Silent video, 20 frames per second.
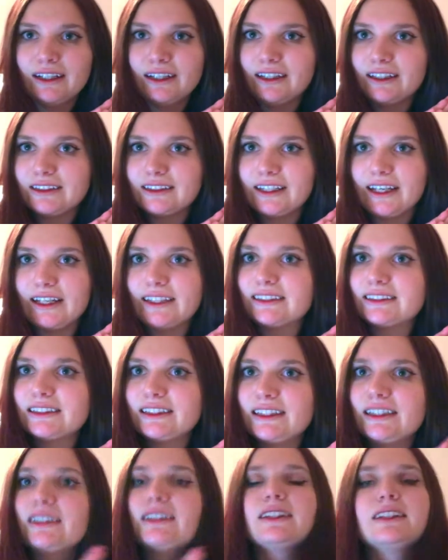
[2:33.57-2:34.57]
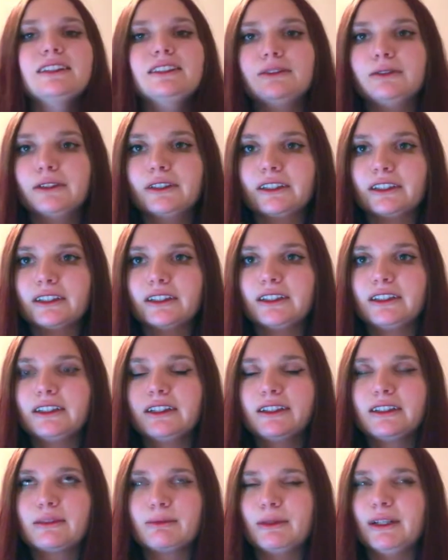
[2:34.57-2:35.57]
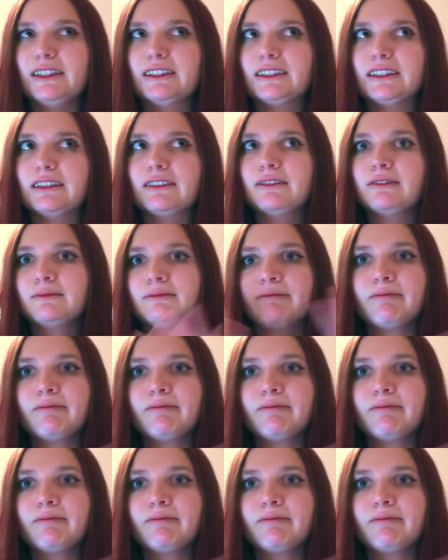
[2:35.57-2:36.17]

in KC. It's really good. It's amazing.